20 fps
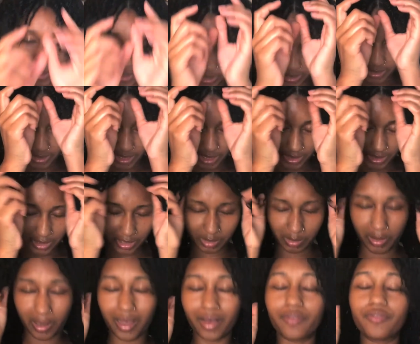This hair took
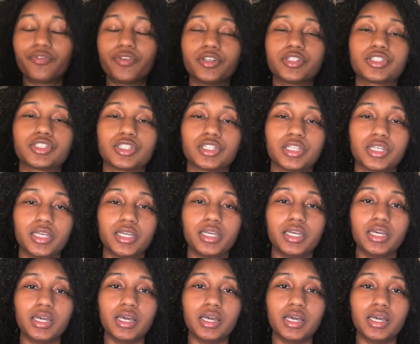me officially